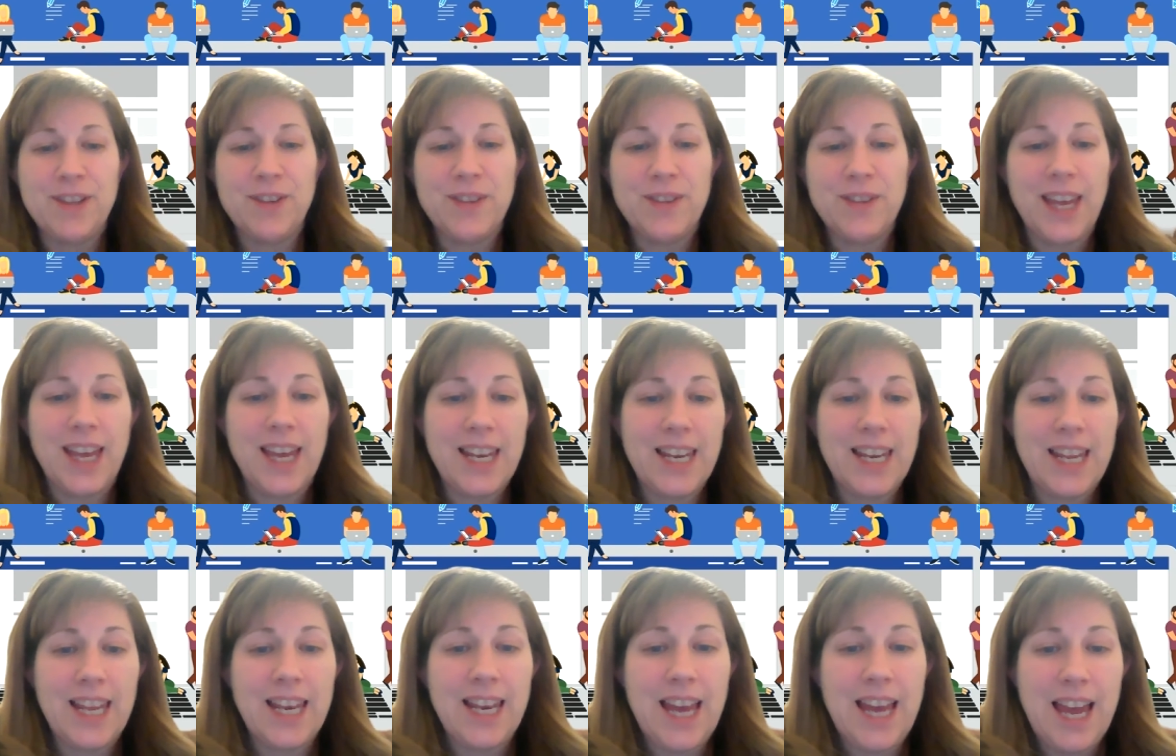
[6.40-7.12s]
is
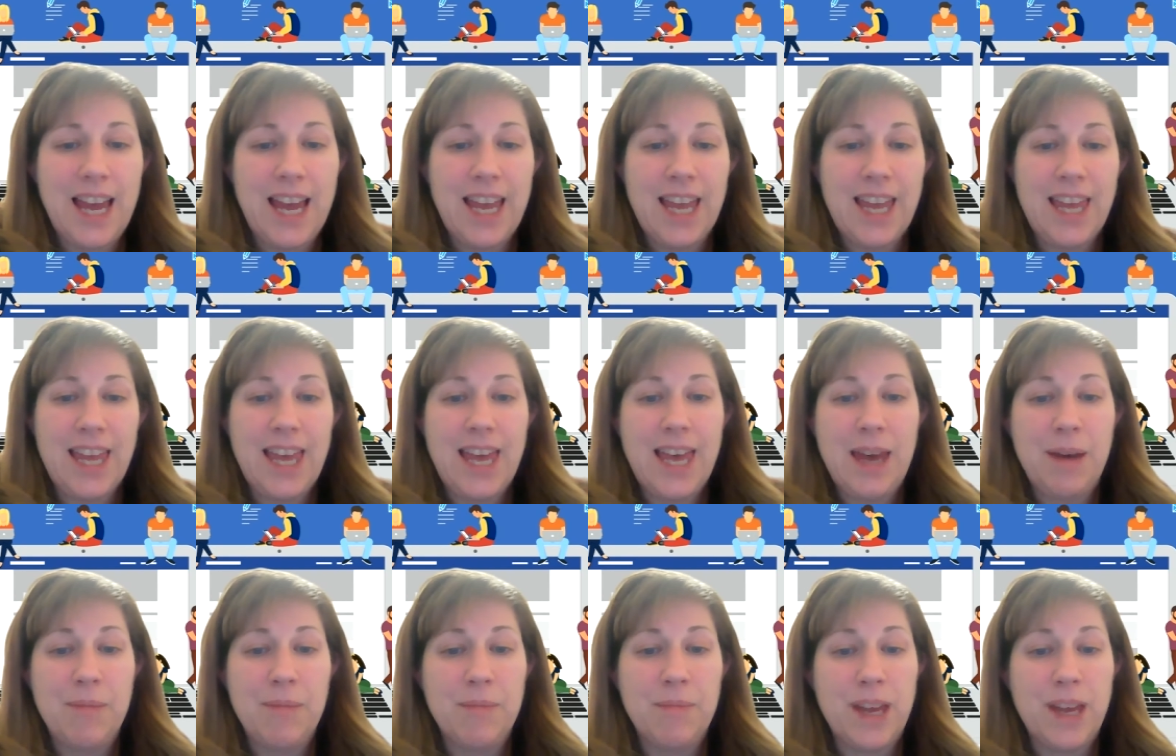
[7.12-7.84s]
Suzanne, and I
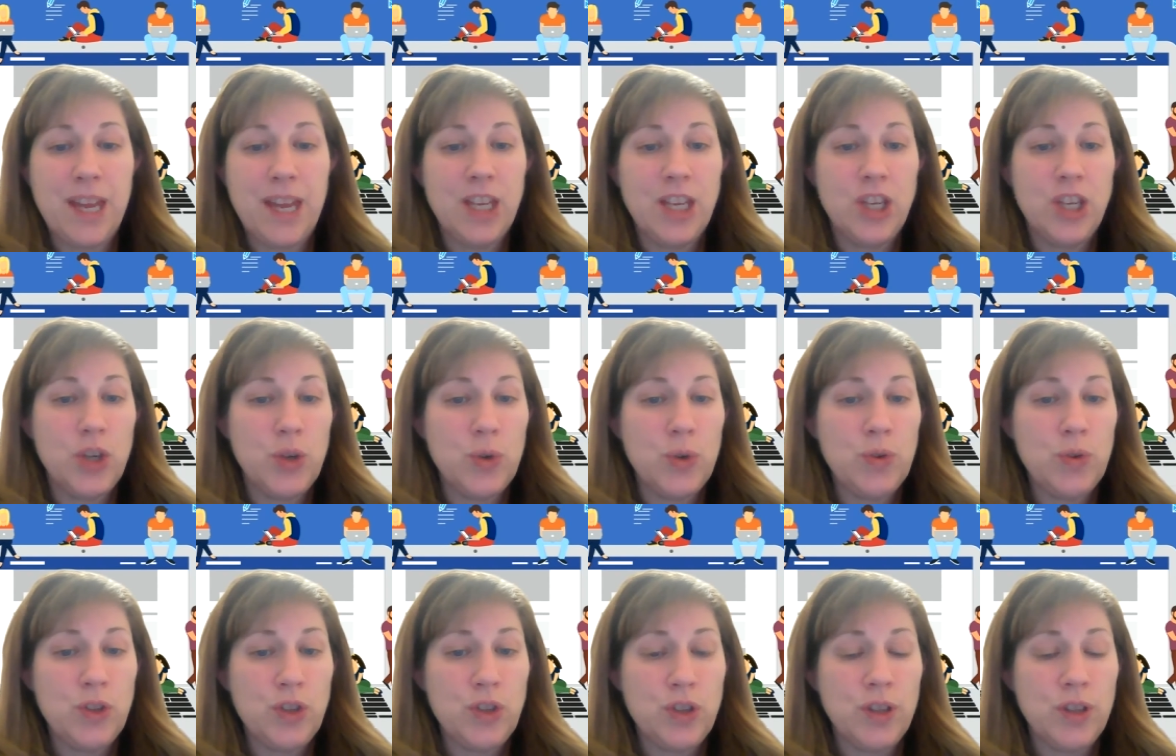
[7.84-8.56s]
am a
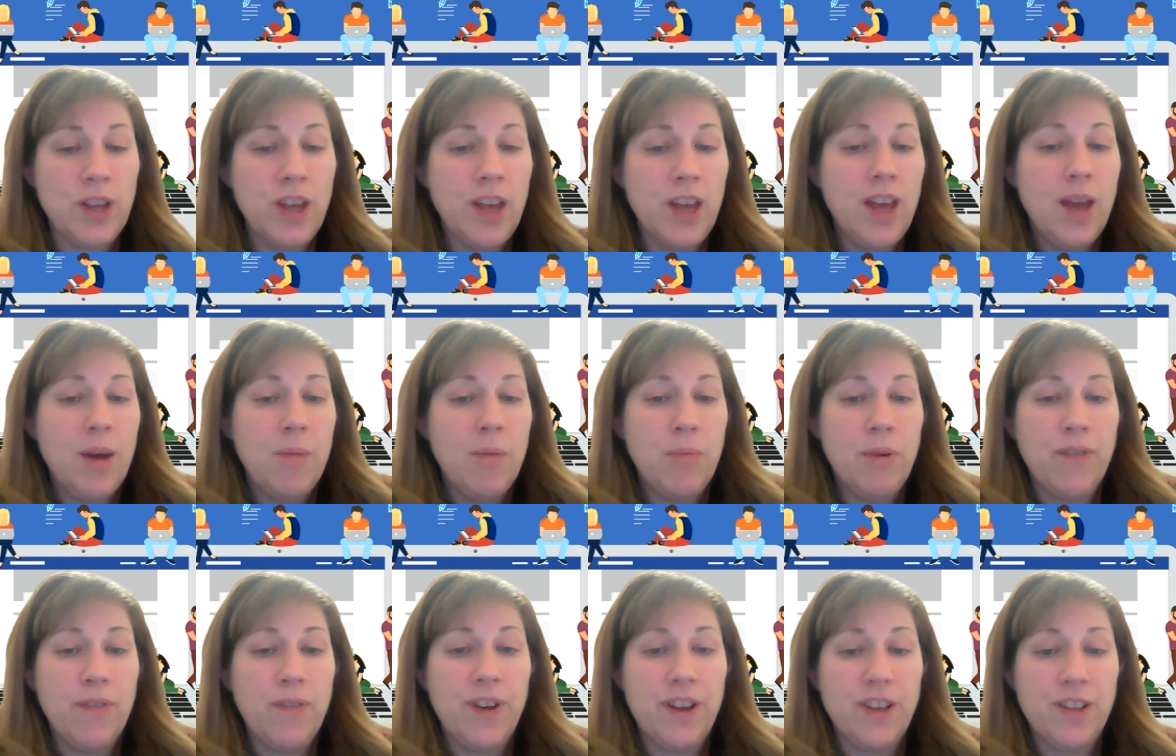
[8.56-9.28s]
news
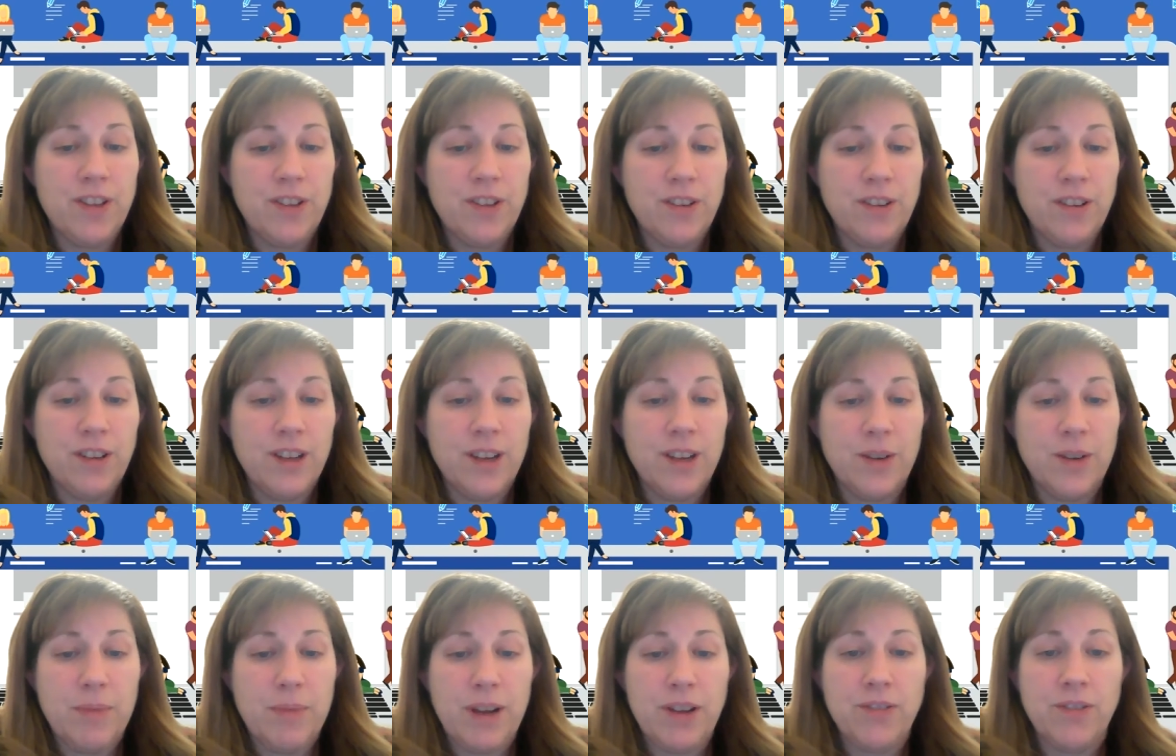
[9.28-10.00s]
professor
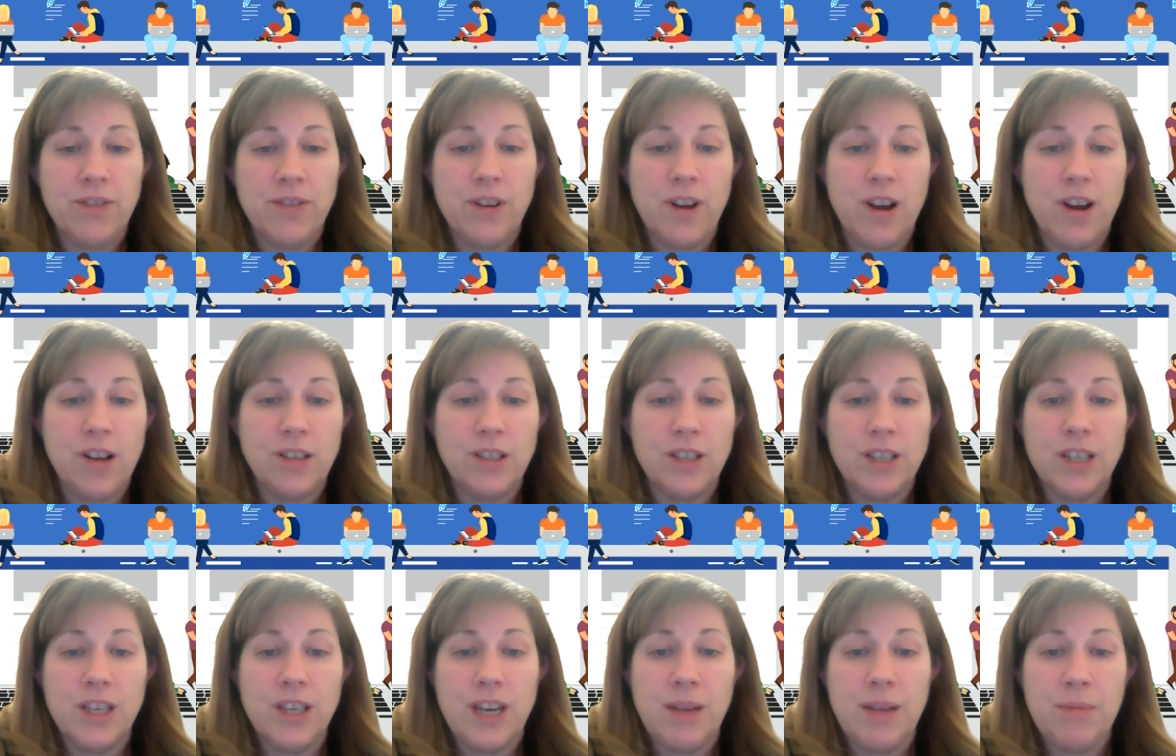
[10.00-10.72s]
here at Bakersfield College.